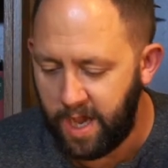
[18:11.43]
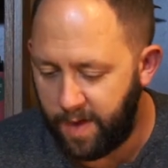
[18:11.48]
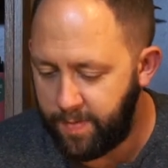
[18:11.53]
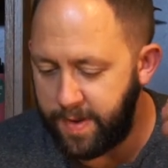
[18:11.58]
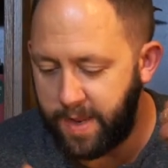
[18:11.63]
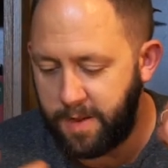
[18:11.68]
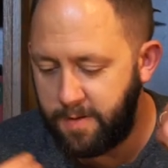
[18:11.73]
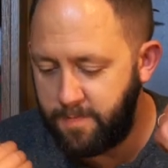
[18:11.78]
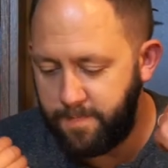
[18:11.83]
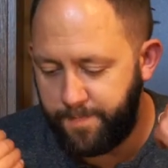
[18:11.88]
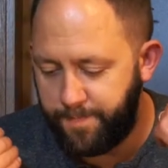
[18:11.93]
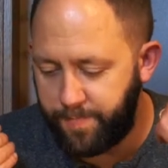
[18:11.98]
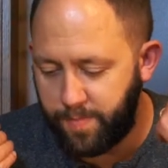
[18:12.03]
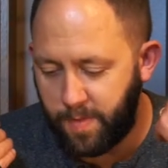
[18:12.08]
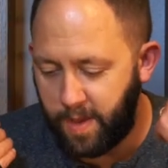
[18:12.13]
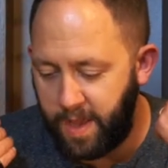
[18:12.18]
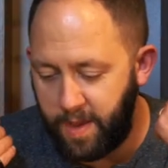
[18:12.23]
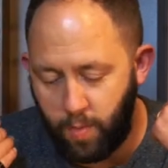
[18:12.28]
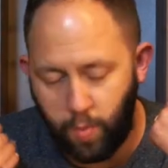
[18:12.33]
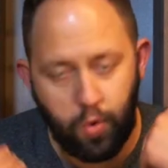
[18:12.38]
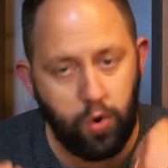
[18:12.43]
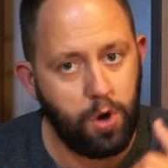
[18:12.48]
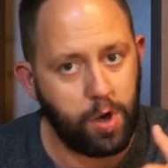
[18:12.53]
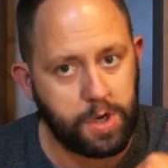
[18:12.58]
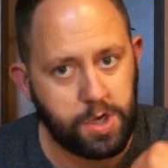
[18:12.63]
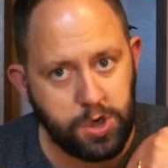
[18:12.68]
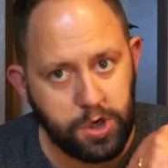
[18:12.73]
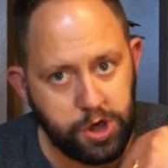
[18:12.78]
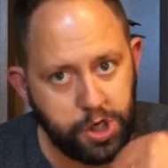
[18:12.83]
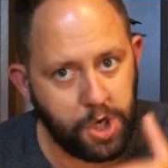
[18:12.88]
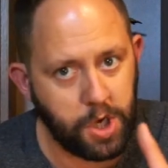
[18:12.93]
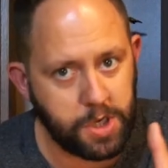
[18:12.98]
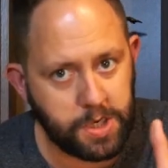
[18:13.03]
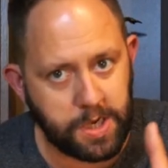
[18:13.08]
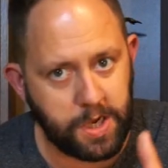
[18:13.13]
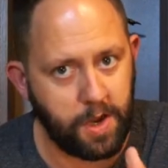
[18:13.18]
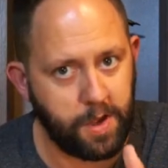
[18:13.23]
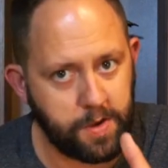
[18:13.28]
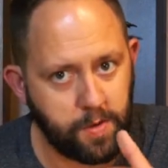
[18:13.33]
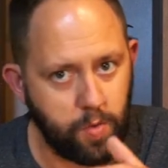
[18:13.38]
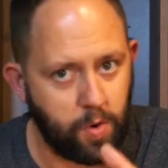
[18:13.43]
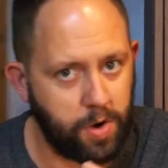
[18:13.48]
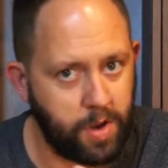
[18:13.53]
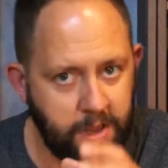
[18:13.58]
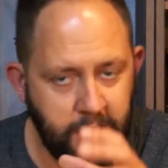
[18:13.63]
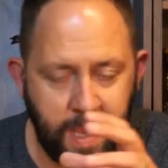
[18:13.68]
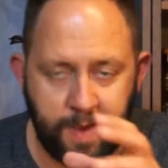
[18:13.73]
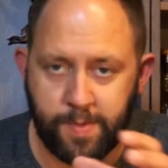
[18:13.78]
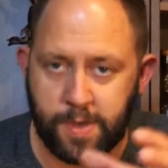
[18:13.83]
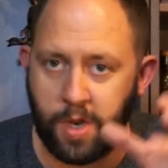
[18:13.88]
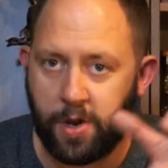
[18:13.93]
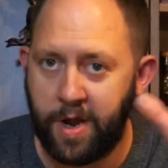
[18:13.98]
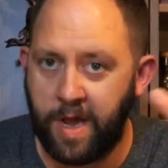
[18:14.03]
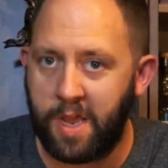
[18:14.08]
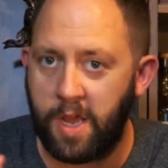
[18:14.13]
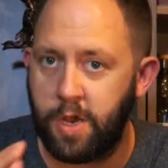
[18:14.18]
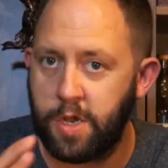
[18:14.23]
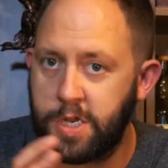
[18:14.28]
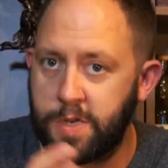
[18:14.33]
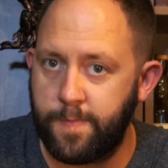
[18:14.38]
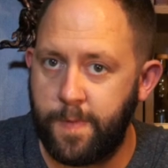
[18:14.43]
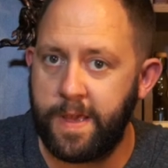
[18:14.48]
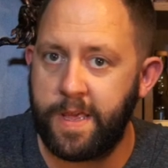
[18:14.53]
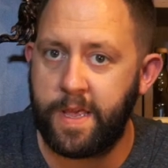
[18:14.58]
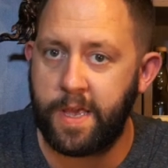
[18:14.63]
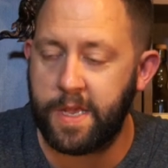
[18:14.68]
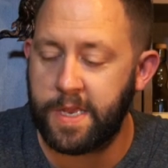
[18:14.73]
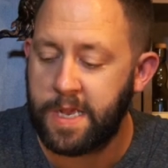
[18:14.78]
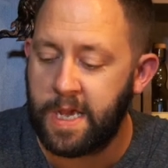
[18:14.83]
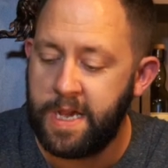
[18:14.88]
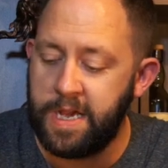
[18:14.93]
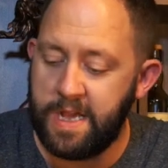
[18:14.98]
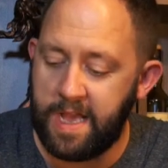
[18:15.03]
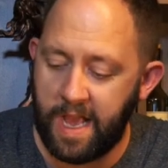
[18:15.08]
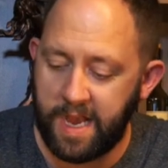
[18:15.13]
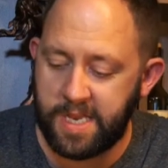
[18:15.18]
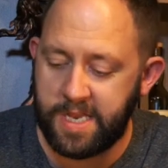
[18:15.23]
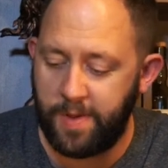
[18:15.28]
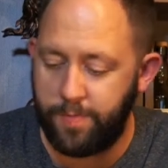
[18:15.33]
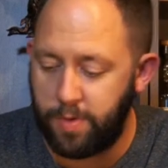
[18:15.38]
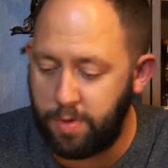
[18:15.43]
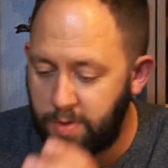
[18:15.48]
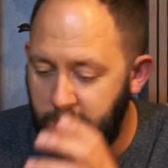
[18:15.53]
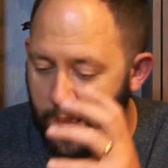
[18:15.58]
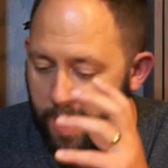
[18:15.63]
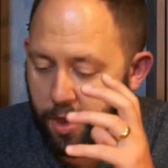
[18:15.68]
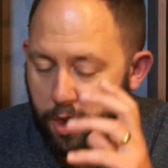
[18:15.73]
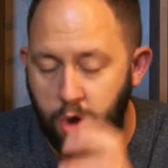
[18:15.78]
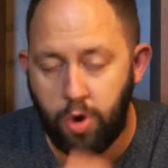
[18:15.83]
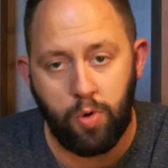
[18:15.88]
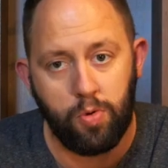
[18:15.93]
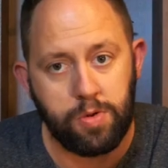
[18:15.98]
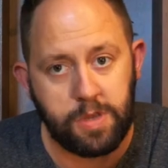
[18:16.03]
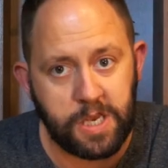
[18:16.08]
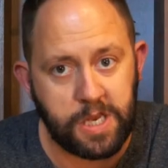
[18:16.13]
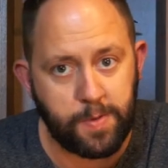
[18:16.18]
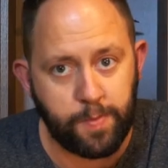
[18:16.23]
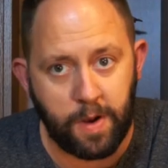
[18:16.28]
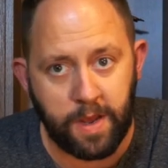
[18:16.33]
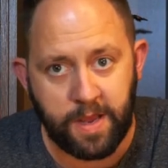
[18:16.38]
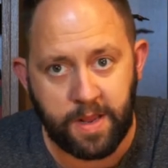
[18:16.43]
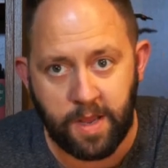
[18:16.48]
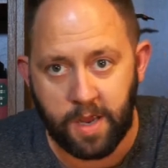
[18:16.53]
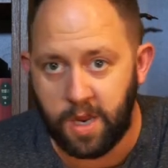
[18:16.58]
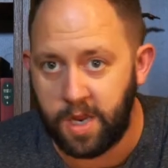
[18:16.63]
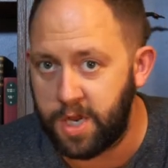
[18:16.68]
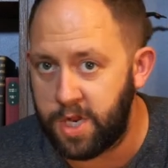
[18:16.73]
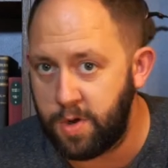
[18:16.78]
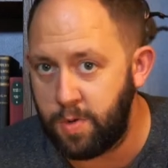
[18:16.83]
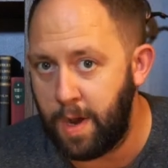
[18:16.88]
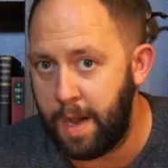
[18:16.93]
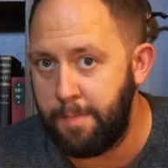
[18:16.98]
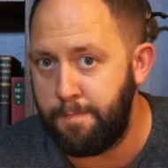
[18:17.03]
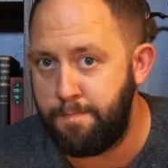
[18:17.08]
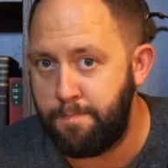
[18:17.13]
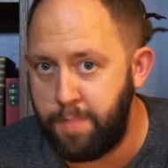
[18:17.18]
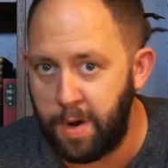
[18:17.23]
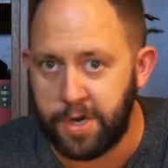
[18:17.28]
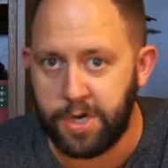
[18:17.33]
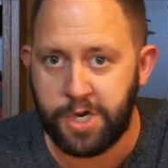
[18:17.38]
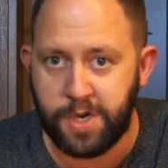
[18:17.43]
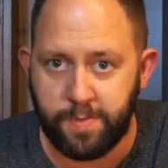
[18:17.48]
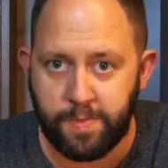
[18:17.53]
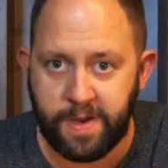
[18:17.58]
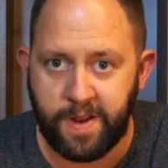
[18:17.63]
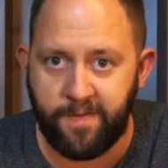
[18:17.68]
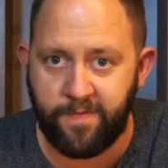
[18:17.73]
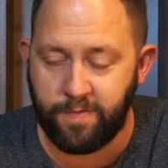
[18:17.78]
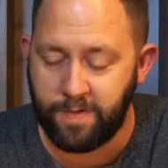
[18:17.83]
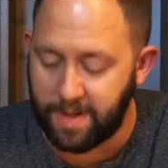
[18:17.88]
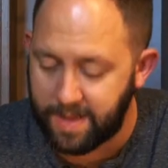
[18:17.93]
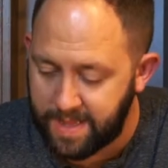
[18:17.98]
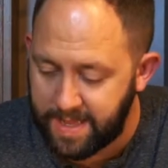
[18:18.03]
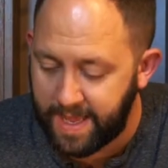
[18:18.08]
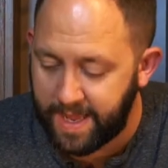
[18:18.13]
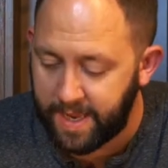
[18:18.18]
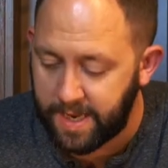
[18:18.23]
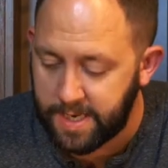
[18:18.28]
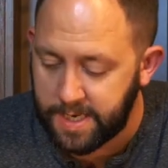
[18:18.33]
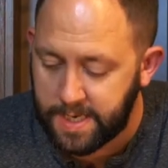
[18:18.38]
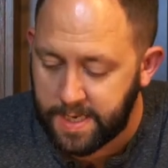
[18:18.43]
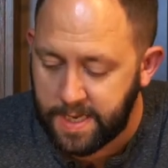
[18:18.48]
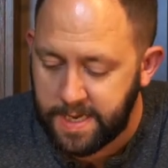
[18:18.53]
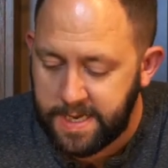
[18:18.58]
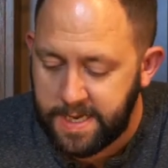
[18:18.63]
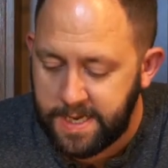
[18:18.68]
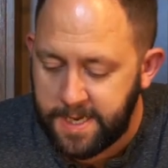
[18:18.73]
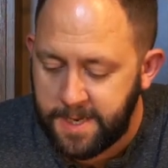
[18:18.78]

I mean, it works just like one of the Amazon Echo speakers, except you get a cool display that can do a bunch of different things.